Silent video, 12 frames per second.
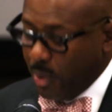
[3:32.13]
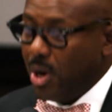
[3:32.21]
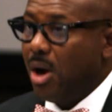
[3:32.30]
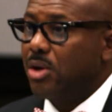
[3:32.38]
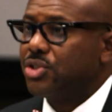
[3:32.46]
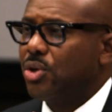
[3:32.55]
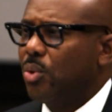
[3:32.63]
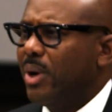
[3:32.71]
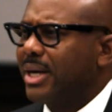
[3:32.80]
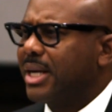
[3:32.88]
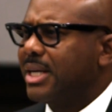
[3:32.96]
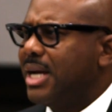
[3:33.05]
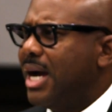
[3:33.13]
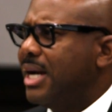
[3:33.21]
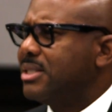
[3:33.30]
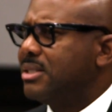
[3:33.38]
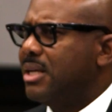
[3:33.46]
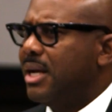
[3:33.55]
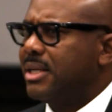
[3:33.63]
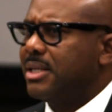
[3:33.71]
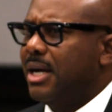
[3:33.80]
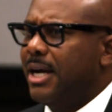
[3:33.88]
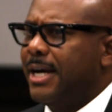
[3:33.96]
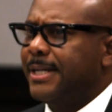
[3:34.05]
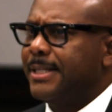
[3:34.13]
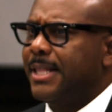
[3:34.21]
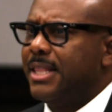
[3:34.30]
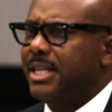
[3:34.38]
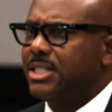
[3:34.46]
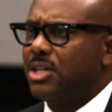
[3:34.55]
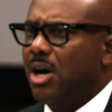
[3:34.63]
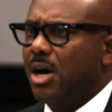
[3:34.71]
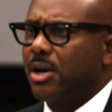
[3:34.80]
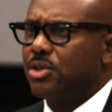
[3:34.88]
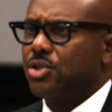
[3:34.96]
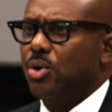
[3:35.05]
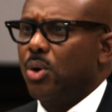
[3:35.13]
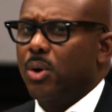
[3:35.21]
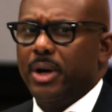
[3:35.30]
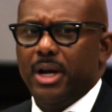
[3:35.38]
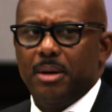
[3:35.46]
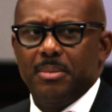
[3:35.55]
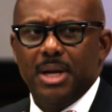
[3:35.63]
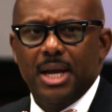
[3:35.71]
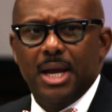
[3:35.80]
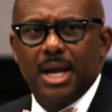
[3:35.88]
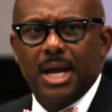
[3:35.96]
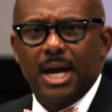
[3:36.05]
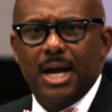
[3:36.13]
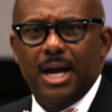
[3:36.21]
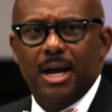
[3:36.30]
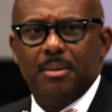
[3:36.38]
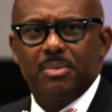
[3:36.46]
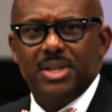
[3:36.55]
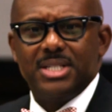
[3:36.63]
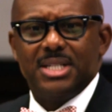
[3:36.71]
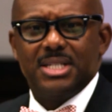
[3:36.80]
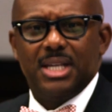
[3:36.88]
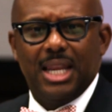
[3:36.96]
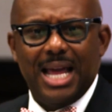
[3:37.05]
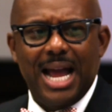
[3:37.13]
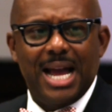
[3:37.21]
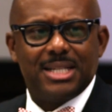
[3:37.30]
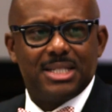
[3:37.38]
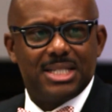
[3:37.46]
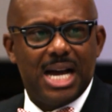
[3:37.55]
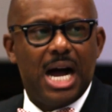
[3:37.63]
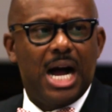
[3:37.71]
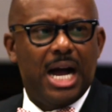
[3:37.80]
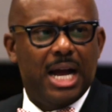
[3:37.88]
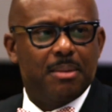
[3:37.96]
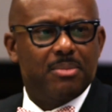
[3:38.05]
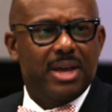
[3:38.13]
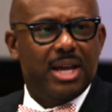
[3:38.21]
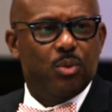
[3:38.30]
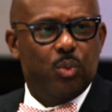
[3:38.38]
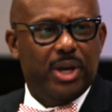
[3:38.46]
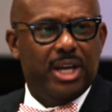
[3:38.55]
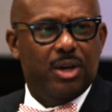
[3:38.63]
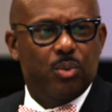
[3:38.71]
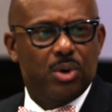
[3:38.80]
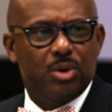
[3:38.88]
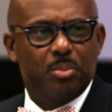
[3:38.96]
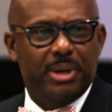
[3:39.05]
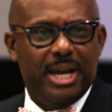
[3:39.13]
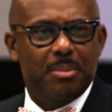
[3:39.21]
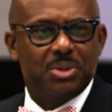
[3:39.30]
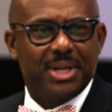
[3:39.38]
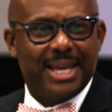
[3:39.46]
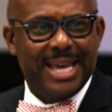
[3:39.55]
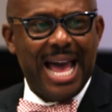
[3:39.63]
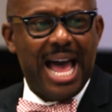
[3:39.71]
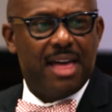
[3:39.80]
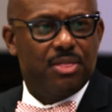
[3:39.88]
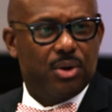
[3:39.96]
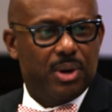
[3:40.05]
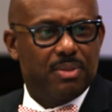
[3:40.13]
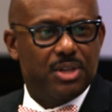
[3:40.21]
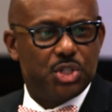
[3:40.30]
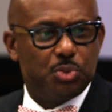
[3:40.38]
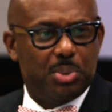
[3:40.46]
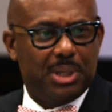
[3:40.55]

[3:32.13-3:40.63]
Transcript: We also recognize that uh, this auditorium, um, this is the last time that we will be able to gather in this